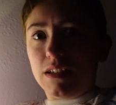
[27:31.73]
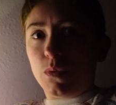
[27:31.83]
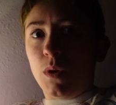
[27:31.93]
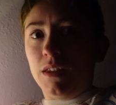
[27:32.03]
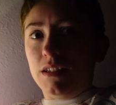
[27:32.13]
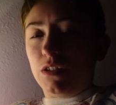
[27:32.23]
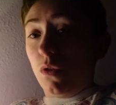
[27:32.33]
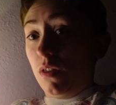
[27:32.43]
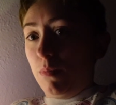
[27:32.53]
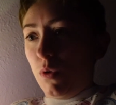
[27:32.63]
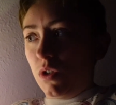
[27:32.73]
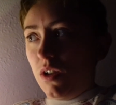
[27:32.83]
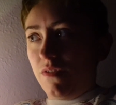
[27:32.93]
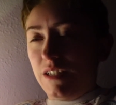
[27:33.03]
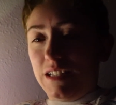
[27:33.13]
as well as go to the post
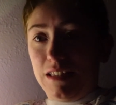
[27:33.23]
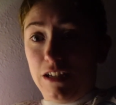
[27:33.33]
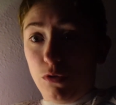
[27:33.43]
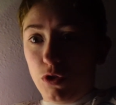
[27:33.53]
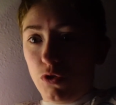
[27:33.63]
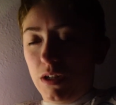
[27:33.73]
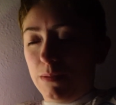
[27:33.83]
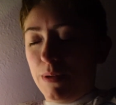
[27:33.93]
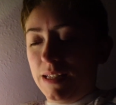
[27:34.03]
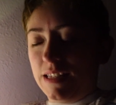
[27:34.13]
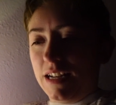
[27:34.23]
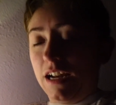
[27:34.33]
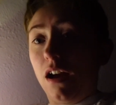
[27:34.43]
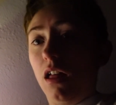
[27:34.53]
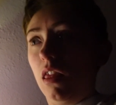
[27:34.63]
office and then go straight to pet
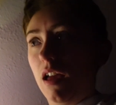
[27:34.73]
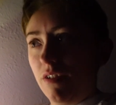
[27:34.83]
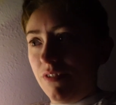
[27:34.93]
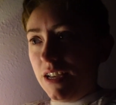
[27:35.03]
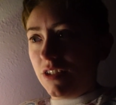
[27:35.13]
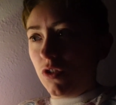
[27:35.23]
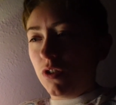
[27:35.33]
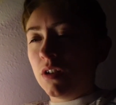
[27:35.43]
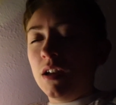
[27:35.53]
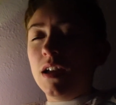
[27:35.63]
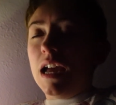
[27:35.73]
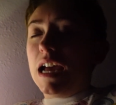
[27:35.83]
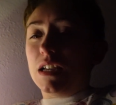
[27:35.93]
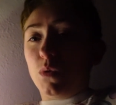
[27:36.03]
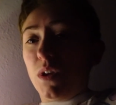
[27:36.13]
sitting a lot faster,
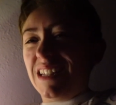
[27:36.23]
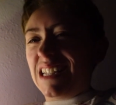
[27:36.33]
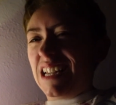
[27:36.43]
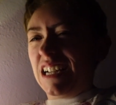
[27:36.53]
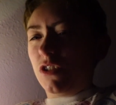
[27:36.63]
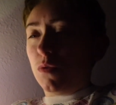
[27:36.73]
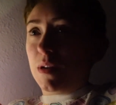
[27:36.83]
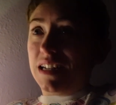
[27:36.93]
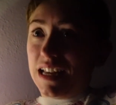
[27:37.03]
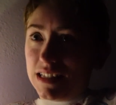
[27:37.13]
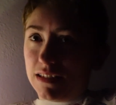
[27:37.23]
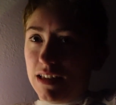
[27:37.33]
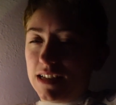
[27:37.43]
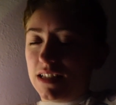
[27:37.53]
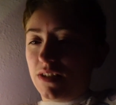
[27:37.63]
as well as getting to my dance
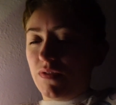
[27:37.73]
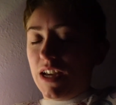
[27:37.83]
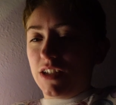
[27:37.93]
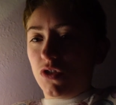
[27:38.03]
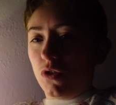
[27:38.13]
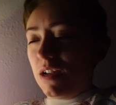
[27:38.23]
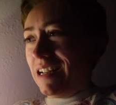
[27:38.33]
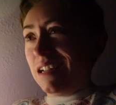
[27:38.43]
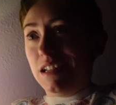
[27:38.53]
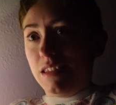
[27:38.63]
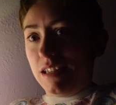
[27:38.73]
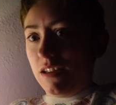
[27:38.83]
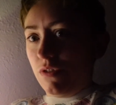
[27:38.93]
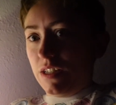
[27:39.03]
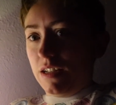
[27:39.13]
classes faster and anything
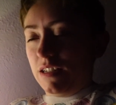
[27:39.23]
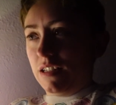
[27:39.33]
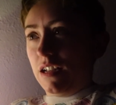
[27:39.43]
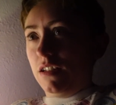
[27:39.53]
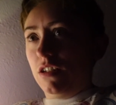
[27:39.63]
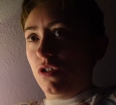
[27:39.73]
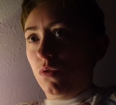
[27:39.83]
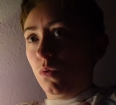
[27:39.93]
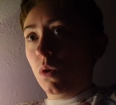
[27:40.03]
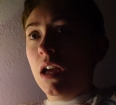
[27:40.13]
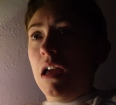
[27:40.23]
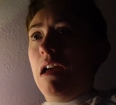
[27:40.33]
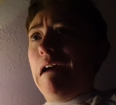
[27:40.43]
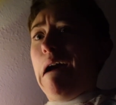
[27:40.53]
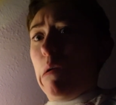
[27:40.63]
else I decide to do
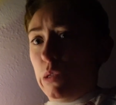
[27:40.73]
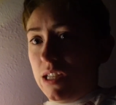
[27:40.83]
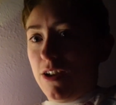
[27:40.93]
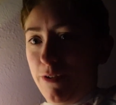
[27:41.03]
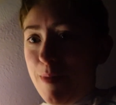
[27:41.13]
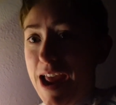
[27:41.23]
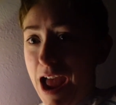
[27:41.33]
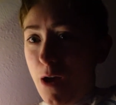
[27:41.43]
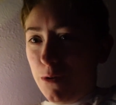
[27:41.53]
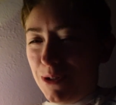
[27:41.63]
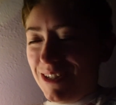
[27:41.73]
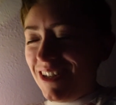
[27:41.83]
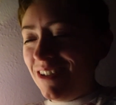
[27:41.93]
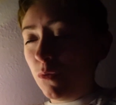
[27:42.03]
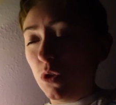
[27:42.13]
outside of my
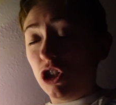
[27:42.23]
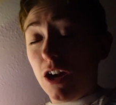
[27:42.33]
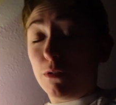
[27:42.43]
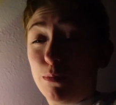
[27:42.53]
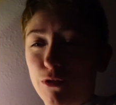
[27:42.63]
house, which I would